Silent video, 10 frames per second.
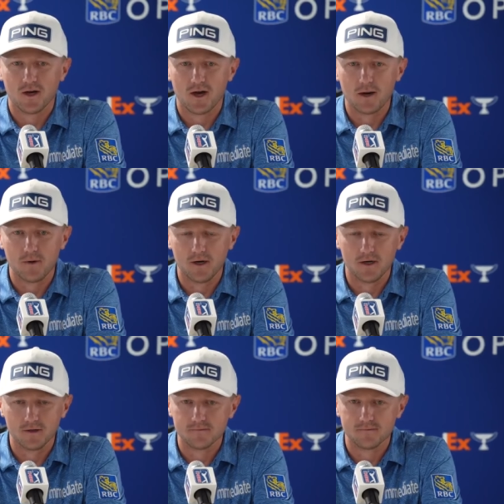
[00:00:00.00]
I'm
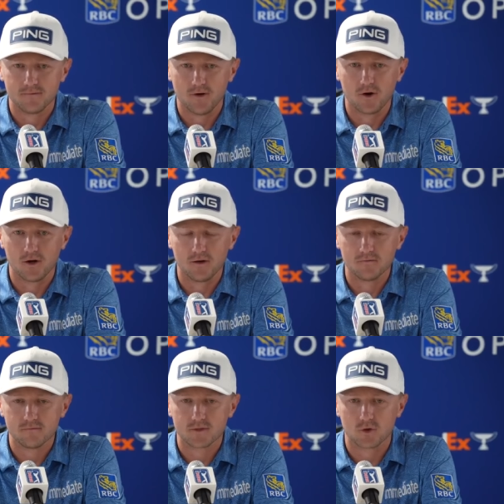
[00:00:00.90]
a very
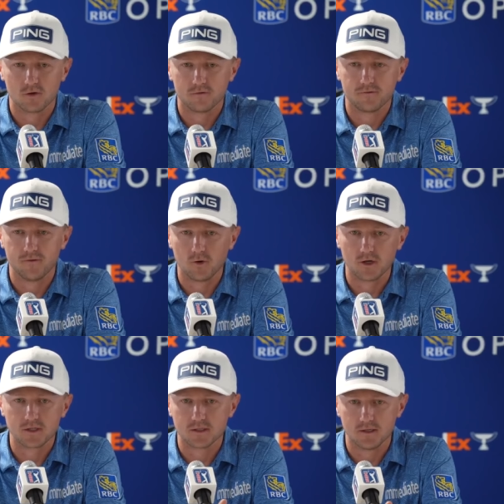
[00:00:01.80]
sort of
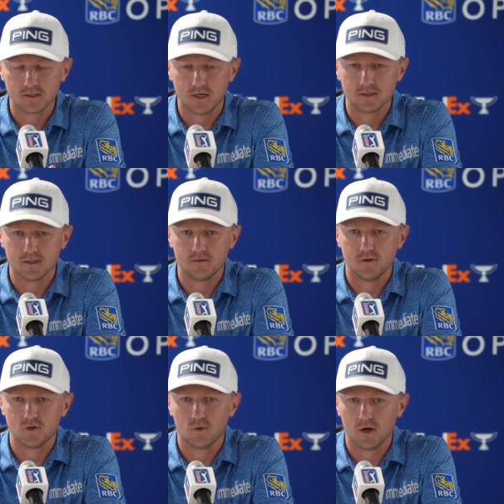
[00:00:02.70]
focused and intense
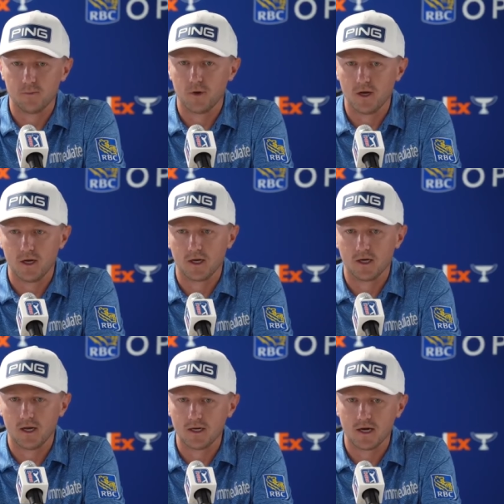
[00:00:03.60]
individual when I'm playing,
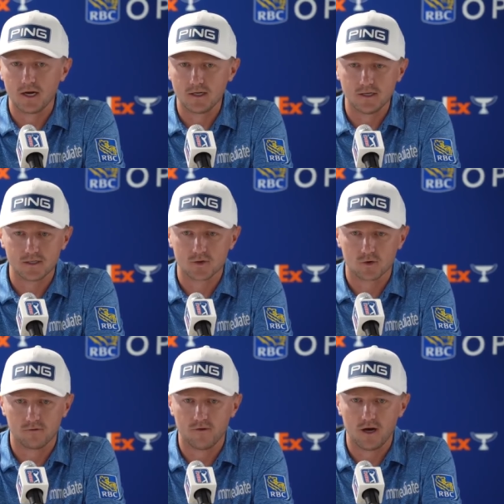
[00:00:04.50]
and I need to
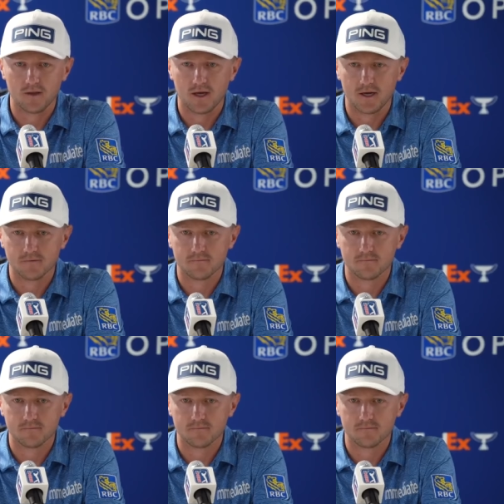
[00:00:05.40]
sort of find that